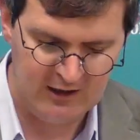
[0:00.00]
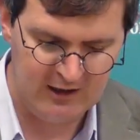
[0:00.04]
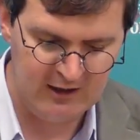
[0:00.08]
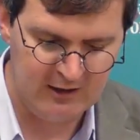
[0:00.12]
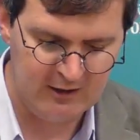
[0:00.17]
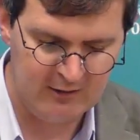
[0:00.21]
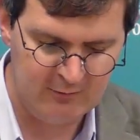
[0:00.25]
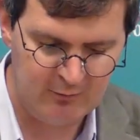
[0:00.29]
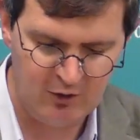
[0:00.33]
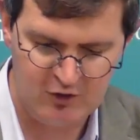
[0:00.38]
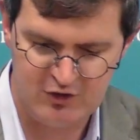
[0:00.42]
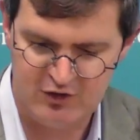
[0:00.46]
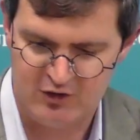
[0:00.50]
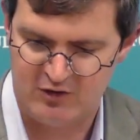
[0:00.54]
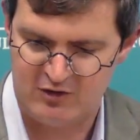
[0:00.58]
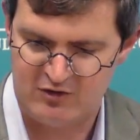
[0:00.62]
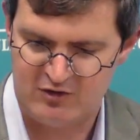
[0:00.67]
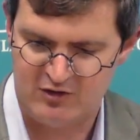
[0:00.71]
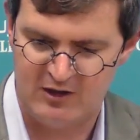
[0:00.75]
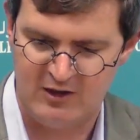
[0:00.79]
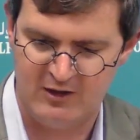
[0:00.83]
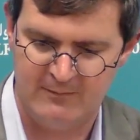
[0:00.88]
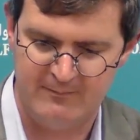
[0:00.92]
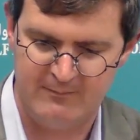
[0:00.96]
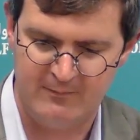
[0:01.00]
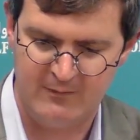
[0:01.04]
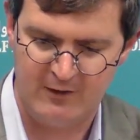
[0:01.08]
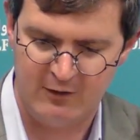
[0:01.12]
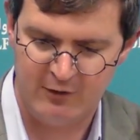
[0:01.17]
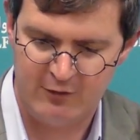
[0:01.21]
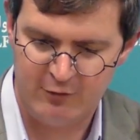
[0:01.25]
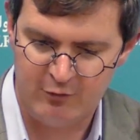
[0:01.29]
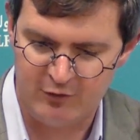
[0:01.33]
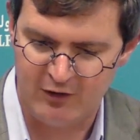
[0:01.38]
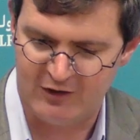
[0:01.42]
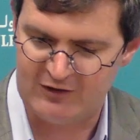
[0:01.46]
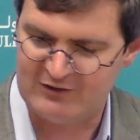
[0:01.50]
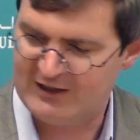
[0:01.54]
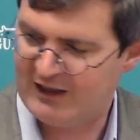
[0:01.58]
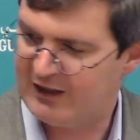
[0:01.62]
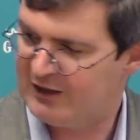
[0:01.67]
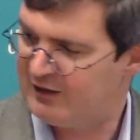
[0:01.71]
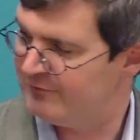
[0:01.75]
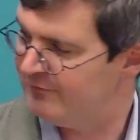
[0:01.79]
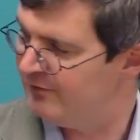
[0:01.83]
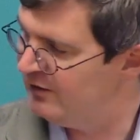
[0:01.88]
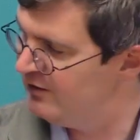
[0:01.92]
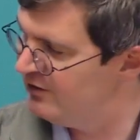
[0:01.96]
It wasn't through the
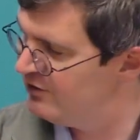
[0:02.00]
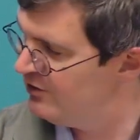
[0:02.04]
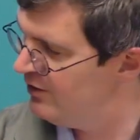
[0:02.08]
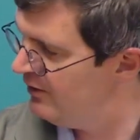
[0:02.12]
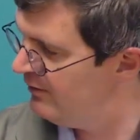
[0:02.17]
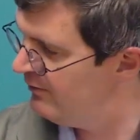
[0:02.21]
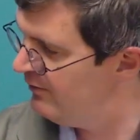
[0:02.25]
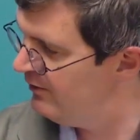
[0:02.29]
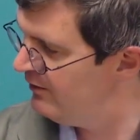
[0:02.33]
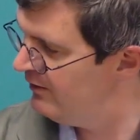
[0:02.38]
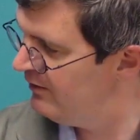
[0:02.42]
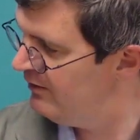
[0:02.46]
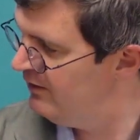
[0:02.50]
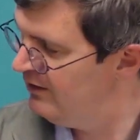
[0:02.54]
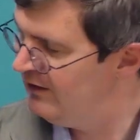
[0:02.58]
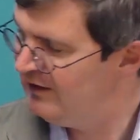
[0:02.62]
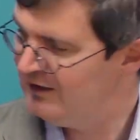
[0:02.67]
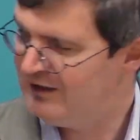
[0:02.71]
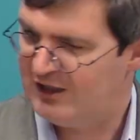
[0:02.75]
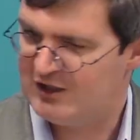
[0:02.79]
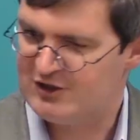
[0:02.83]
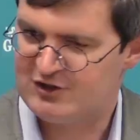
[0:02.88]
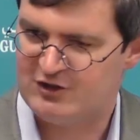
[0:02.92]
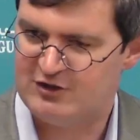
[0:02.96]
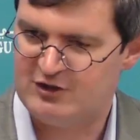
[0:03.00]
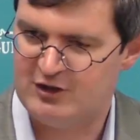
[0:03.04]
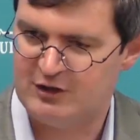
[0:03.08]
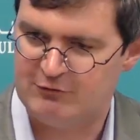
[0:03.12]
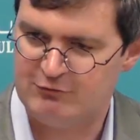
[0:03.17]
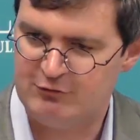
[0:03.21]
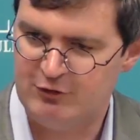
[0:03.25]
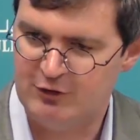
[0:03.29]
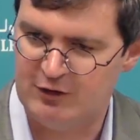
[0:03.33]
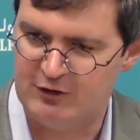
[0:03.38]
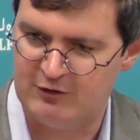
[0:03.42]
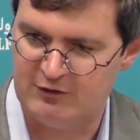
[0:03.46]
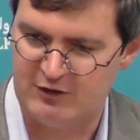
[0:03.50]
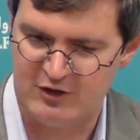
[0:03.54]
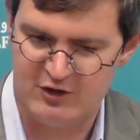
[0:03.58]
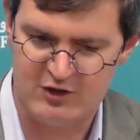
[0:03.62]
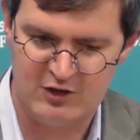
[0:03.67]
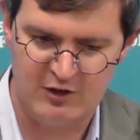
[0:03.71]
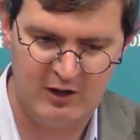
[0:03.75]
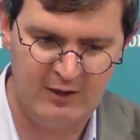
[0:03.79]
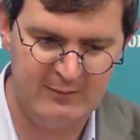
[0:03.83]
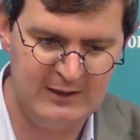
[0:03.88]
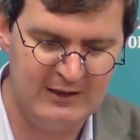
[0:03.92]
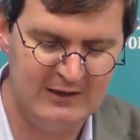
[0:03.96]
death of a sitting ruler. And
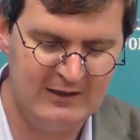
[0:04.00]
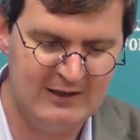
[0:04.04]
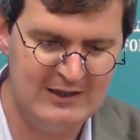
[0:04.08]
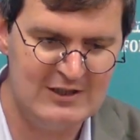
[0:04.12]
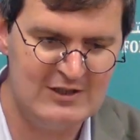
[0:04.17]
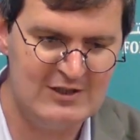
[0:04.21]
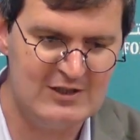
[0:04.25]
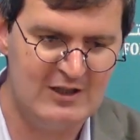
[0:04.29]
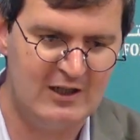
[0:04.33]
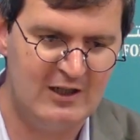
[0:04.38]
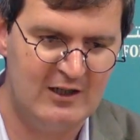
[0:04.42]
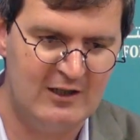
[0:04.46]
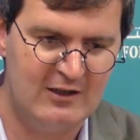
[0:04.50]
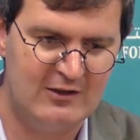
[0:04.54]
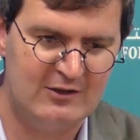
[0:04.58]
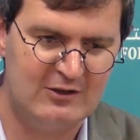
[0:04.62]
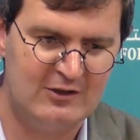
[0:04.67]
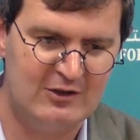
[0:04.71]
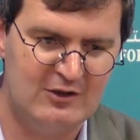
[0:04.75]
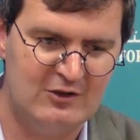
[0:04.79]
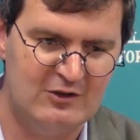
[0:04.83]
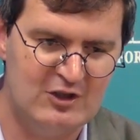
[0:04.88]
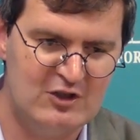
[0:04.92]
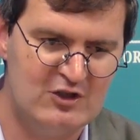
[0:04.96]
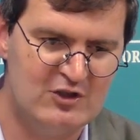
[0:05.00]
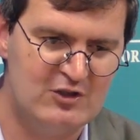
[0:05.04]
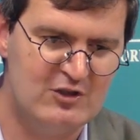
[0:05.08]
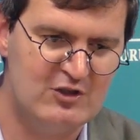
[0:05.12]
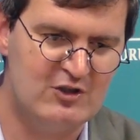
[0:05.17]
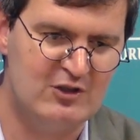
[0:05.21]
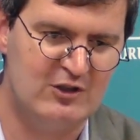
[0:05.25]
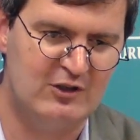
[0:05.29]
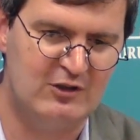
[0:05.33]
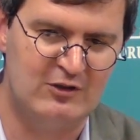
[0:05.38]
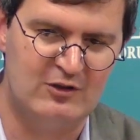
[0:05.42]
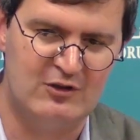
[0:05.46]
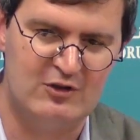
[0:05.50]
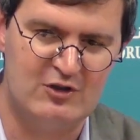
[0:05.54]
so, I mean, these are conditions and